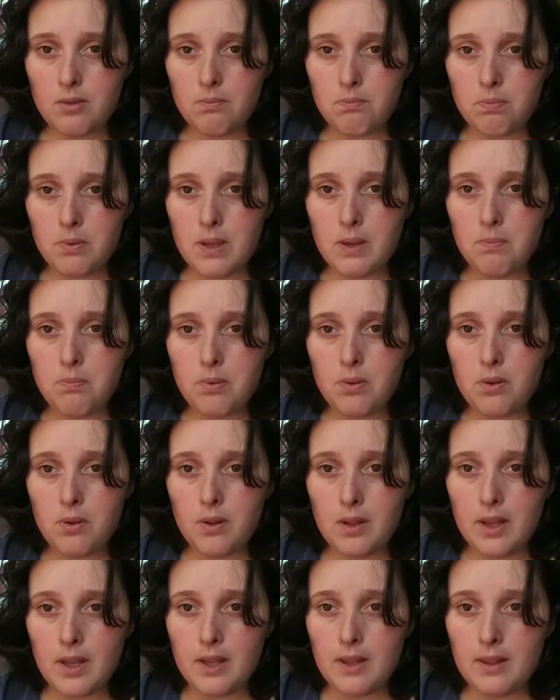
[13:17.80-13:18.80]
People
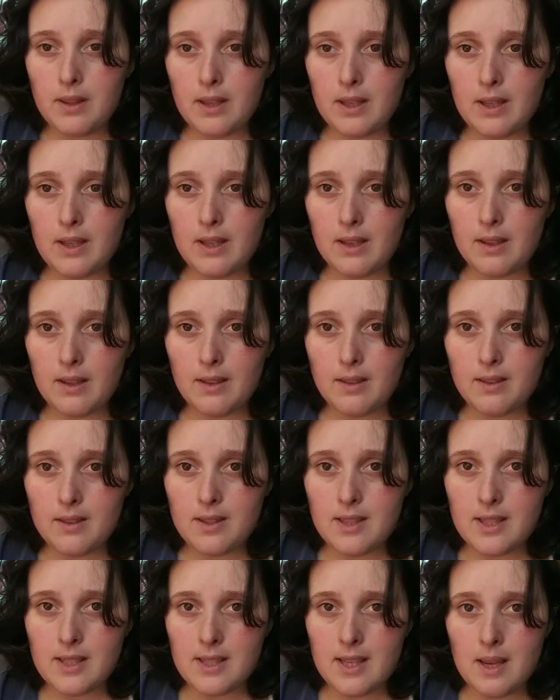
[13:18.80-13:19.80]
in the
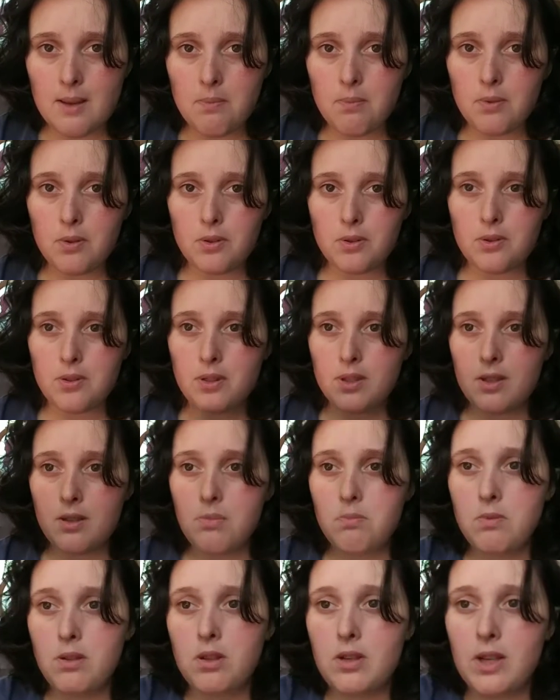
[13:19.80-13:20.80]
disabled
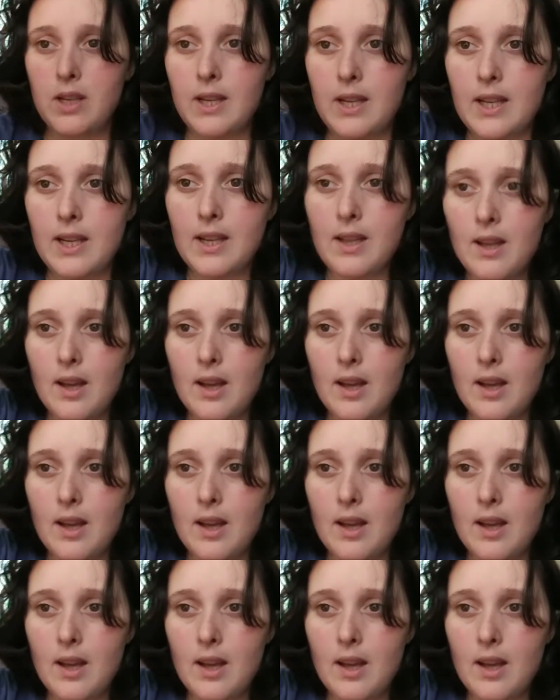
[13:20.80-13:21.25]
community,